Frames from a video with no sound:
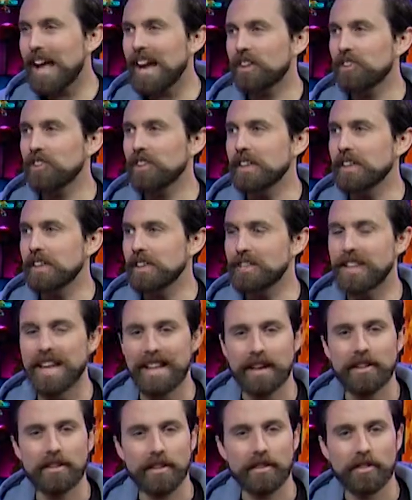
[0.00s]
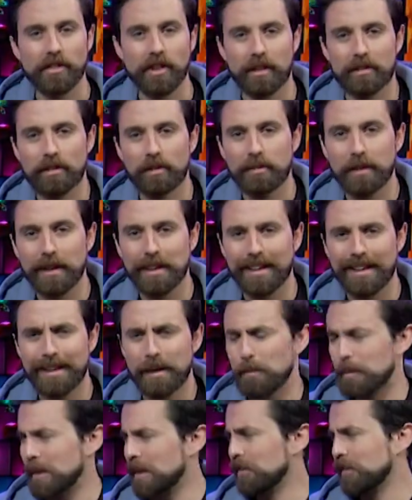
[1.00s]
actually, then it did start to feel like
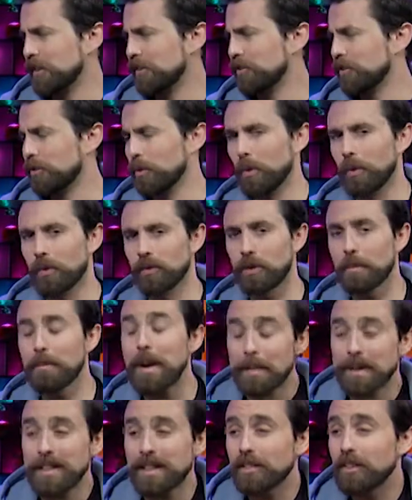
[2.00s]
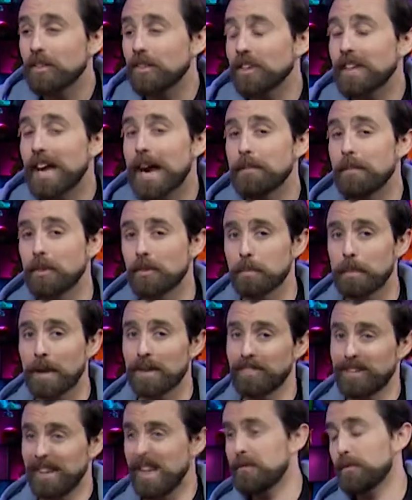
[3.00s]
a bit of a chore, so maybe this is a game that's
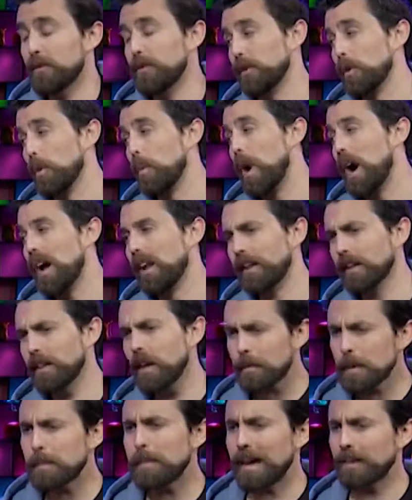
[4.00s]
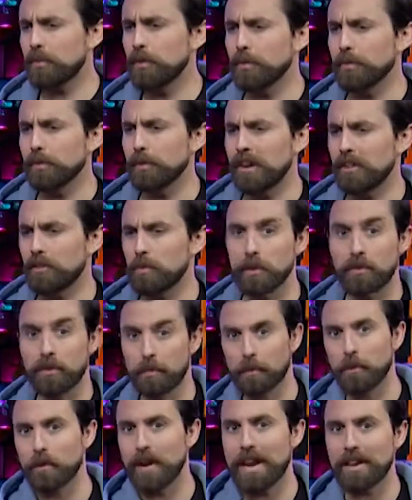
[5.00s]
best left for a while and coming back too fresh with
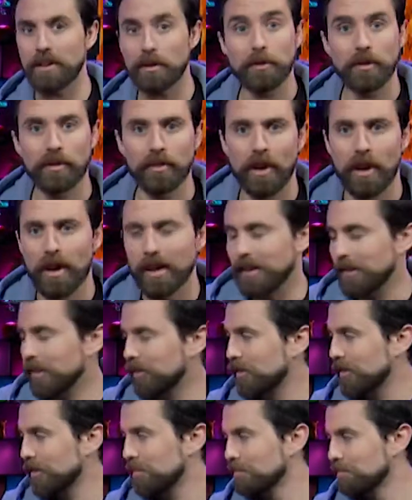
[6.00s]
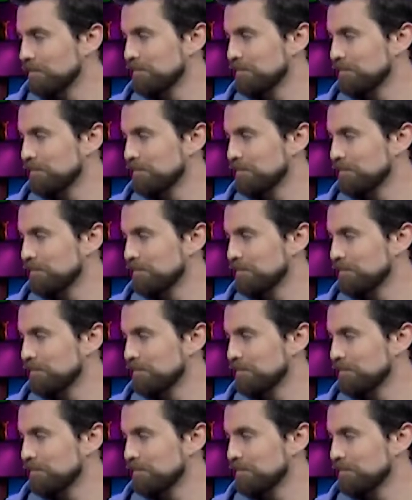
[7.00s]
some grand new designs.